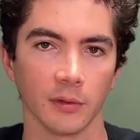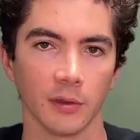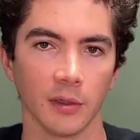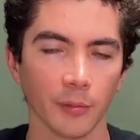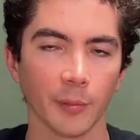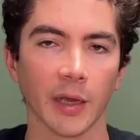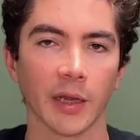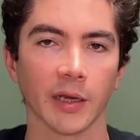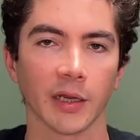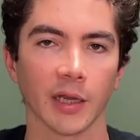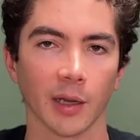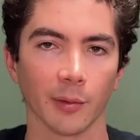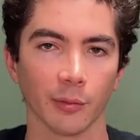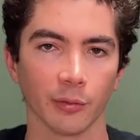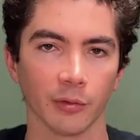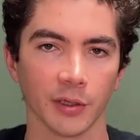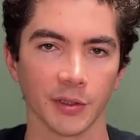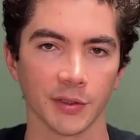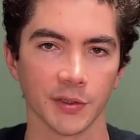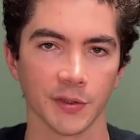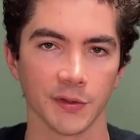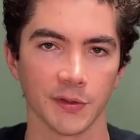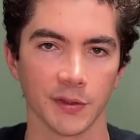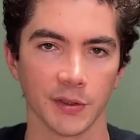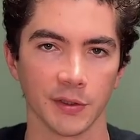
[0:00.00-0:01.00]
chromatic
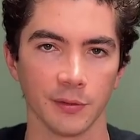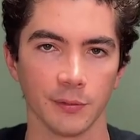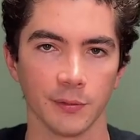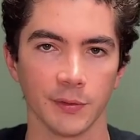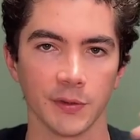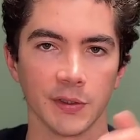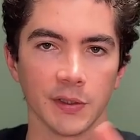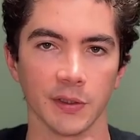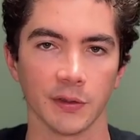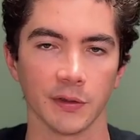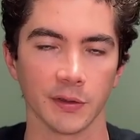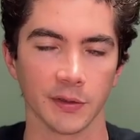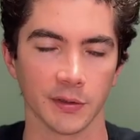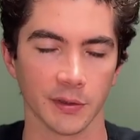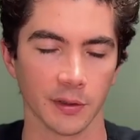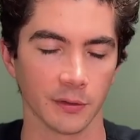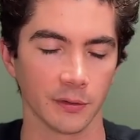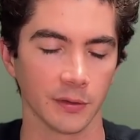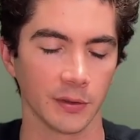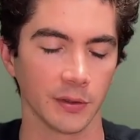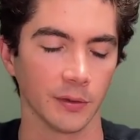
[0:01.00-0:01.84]
aberrations that you would see on these other